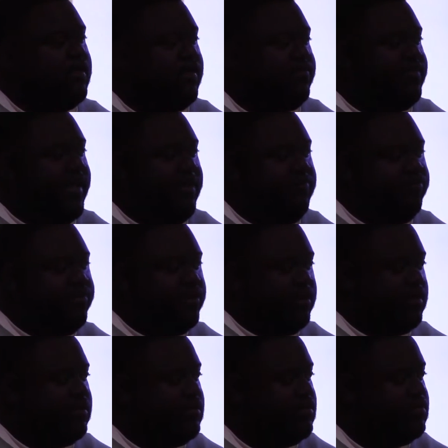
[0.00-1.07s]
of that
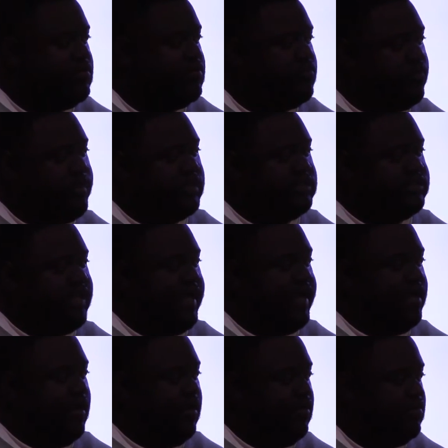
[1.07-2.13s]
book we could
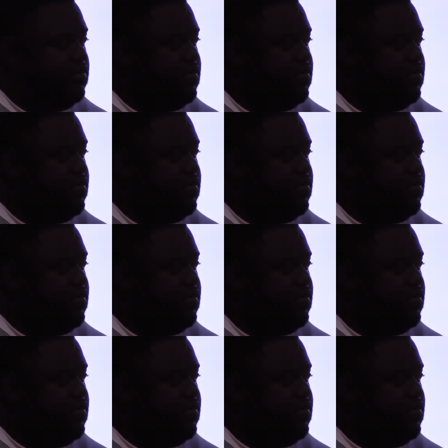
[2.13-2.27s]
stand on.